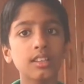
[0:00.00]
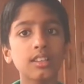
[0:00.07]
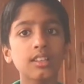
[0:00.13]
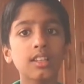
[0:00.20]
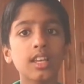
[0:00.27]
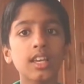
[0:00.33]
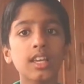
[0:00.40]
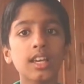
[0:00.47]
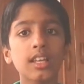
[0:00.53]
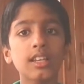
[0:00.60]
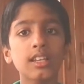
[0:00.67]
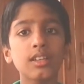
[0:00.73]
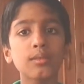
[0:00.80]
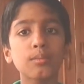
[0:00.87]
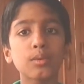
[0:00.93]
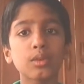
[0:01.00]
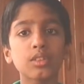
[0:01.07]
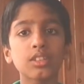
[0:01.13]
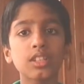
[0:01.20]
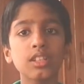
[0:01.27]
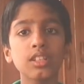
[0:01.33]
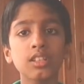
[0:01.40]
They can live
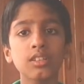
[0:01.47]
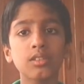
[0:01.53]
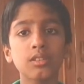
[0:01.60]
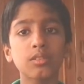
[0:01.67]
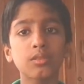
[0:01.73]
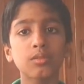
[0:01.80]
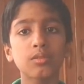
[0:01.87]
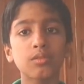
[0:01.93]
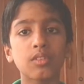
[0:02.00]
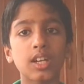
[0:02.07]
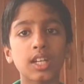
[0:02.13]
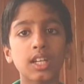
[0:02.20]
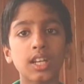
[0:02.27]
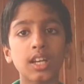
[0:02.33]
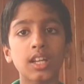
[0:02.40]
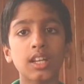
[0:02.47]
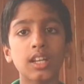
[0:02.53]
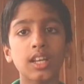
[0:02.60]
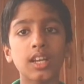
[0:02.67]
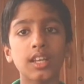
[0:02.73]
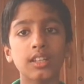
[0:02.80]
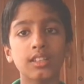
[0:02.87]
both in water and
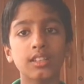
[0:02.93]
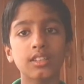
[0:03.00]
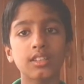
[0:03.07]
land.